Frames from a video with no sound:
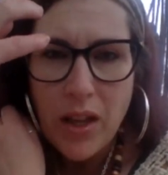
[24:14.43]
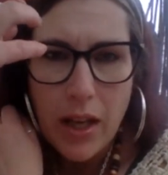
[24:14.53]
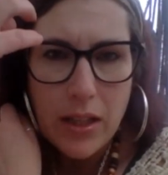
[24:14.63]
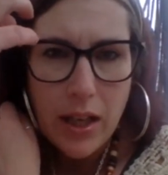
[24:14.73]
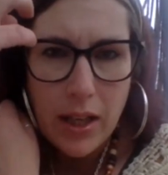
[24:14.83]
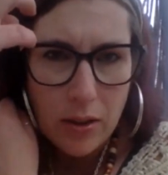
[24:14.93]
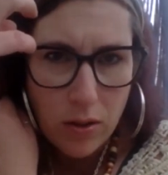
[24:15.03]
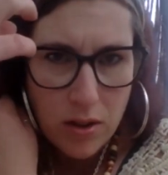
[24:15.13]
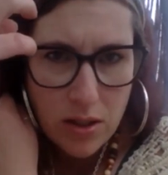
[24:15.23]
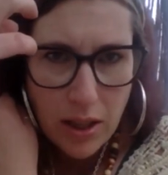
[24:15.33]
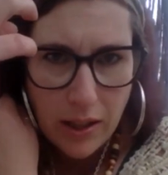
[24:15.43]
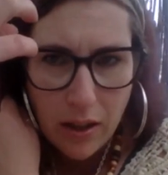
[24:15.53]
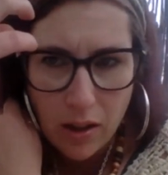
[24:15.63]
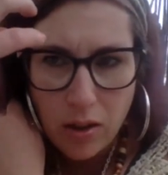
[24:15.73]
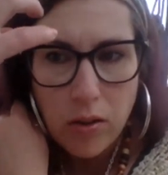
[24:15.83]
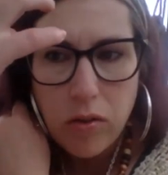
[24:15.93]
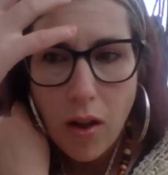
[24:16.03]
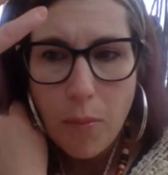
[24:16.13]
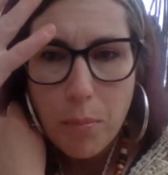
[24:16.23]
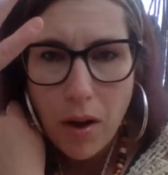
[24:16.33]
and it's like a
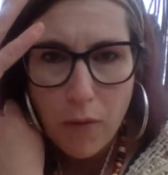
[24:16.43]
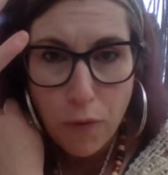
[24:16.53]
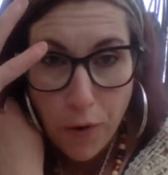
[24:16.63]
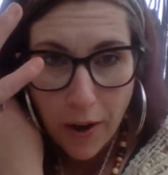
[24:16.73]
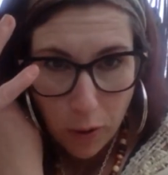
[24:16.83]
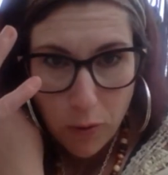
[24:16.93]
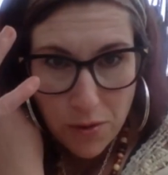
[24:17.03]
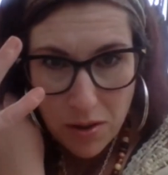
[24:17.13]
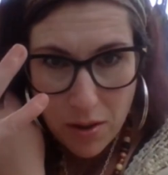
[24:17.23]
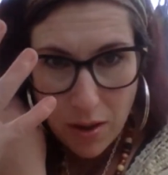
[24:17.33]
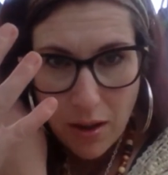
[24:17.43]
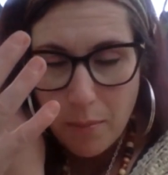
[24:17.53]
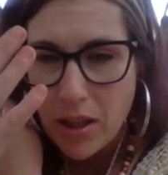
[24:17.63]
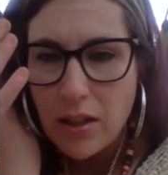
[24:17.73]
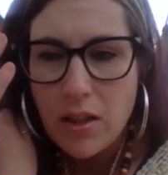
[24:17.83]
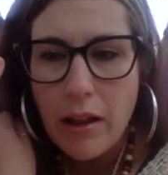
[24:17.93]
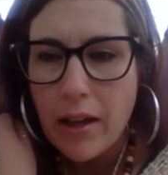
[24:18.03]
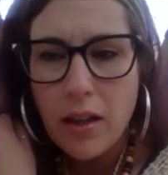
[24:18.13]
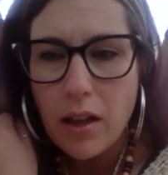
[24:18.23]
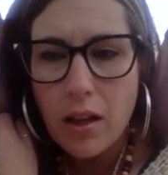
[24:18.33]
clump of freckles, but
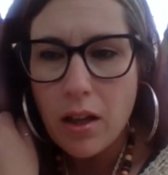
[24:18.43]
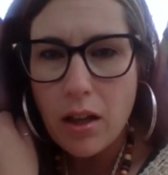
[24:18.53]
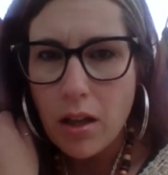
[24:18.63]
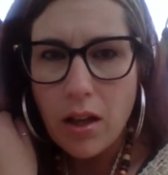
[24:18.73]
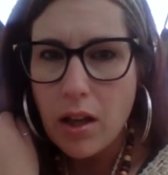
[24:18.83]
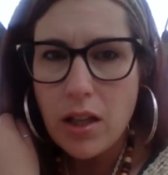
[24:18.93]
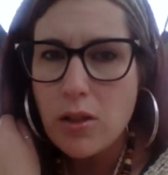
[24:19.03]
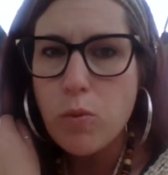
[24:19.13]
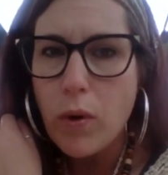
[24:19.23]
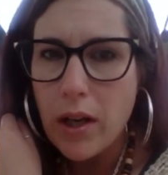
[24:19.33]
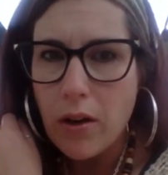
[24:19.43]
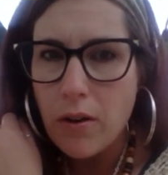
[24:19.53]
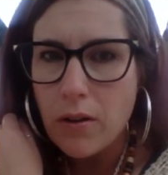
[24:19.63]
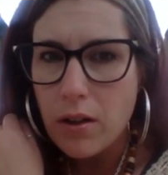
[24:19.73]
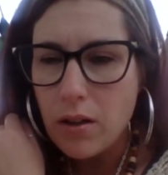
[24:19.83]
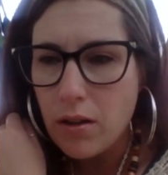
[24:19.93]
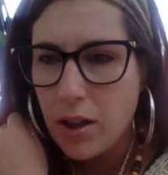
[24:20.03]
it's weird.